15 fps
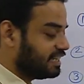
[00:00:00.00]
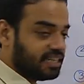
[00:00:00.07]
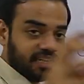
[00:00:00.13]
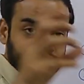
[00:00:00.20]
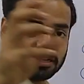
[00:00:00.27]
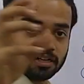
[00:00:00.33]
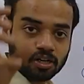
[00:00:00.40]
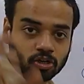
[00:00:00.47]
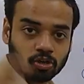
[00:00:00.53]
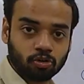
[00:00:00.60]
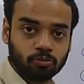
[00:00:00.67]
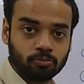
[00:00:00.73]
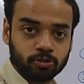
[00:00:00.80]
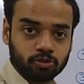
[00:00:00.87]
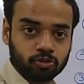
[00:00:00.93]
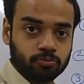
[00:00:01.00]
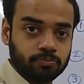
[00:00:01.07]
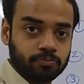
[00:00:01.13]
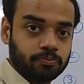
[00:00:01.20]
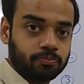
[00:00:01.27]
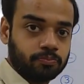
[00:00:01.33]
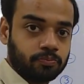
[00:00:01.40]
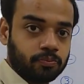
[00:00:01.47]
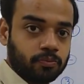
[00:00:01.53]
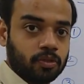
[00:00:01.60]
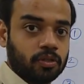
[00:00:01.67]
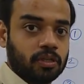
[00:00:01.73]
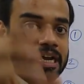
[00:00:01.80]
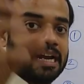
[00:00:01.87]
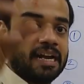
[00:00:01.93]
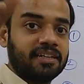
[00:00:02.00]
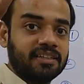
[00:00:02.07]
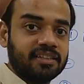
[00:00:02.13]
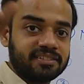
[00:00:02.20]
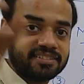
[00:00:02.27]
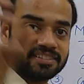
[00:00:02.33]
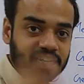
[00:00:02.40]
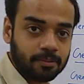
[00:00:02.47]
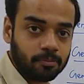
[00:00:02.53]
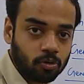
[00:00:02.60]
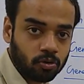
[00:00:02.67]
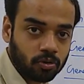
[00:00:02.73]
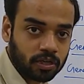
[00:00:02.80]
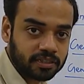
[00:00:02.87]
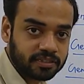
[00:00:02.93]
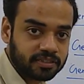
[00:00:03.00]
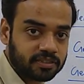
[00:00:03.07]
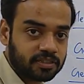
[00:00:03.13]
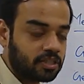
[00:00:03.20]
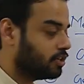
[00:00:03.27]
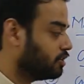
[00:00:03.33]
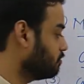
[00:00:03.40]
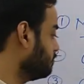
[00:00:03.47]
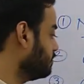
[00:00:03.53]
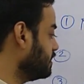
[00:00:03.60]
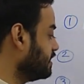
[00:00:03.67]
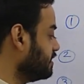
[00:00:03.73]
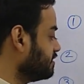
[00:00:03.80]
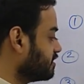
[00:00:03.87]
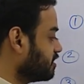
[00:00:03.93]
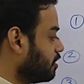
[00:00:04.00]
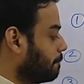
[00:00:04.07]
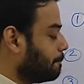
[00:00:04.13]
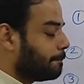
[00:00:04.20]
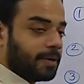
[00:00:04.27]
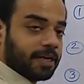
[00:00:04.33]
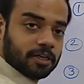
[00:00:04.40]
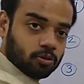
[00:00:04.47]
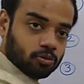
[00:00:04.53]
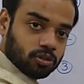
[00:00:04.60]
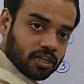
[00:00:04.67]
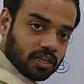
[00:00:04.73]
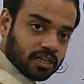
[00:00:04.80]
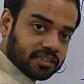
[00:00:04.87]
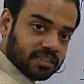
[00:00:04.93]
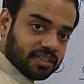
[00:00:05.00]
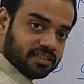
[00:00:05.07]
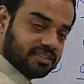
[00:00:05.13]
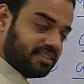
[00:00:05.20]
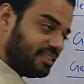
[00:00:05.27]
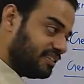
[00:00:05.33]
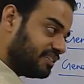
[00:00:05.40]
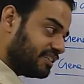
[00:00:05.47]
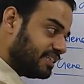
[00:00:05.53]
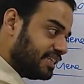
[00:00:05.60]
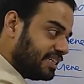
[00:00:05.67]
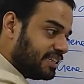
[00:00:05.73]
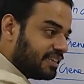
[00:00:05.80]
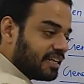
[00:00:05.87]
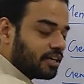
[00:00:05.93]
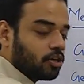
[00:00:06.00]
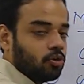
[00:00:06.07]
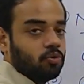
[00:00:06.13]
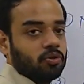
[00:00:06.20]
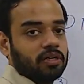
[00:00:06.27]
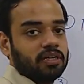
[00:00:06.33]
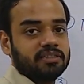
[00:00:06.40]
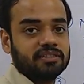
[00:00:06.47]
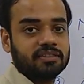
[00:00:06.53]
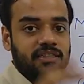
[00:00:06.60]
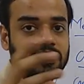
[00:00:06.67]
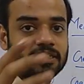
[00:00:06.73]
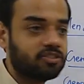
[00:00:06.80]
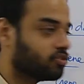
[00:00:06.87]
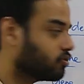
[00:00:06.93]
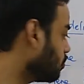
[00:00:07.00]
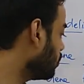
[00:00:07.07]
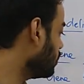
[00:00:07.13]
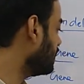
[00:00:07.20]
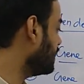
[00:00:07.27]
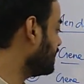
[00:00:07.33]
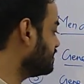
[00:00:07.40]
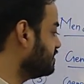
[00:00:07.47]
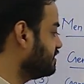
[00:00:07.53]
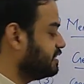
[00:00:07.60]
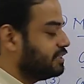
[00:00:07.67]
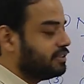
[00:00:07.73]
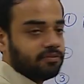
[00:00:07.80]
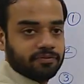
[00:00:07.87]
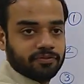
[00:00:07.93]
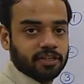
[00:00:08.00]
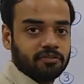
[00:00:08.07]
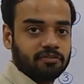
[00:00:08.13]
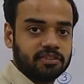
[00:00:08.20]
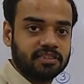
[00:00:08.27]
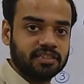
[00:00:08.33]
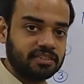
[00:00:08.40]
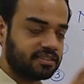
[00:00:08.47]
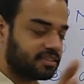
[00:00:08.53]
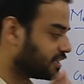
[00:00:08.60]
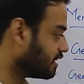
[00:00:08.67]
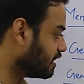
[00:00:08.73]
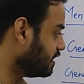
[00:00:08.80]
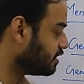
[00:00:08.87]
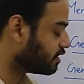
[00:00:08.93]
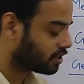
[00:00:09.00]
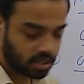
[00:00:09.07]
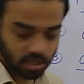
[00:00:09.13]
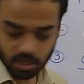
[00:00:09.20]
in a chromosome at the same locus, when it is compared to the other genes in that locus, it is called as gene frequency. Is that clear?